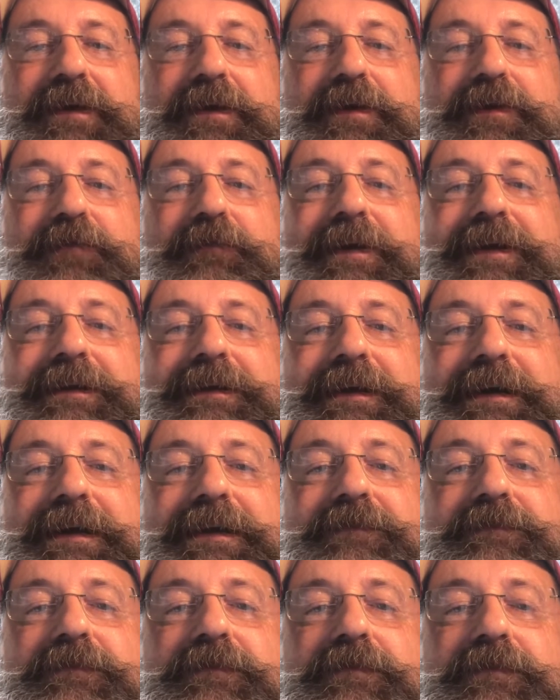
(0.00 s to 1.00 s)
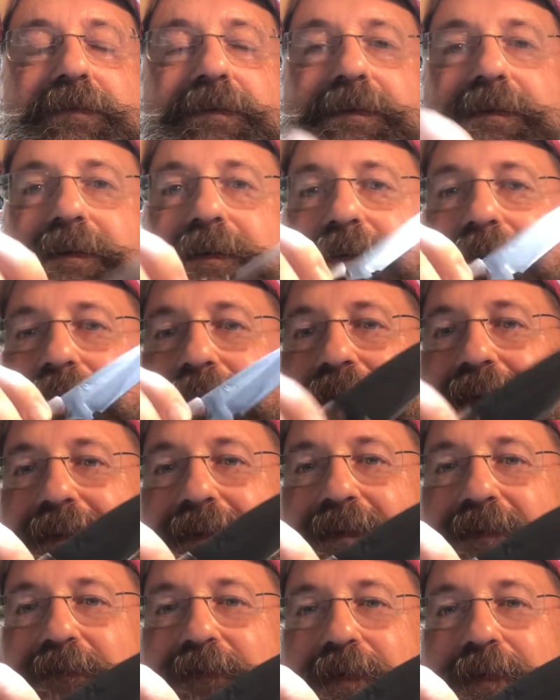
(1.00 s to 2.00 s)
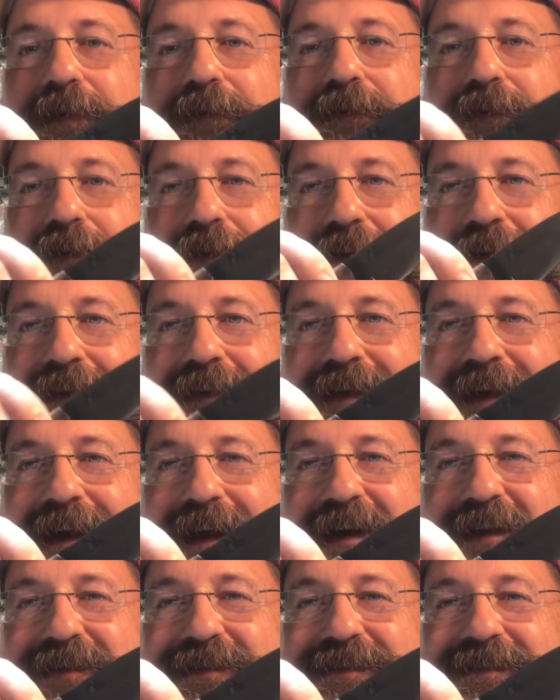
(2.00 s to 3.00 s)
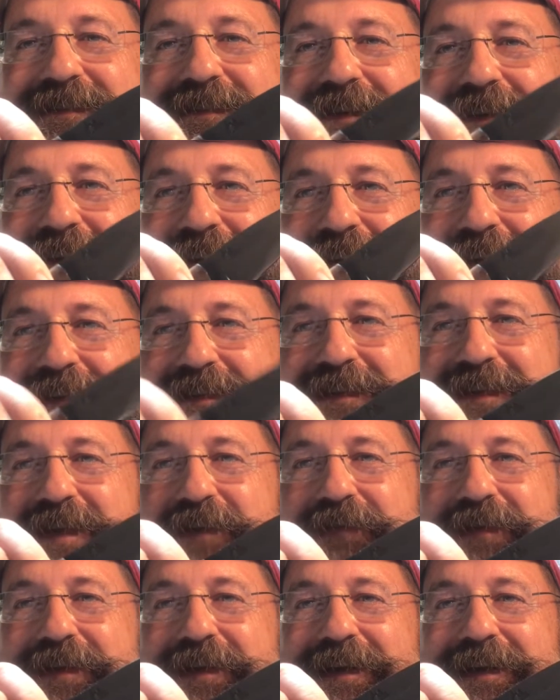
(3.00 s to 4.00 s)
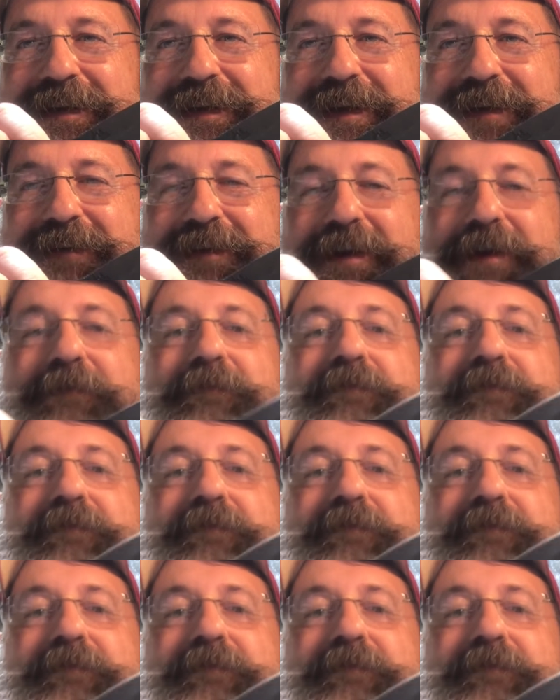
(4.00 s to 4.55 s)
Great knife in the field, in the house, as an everyday carry.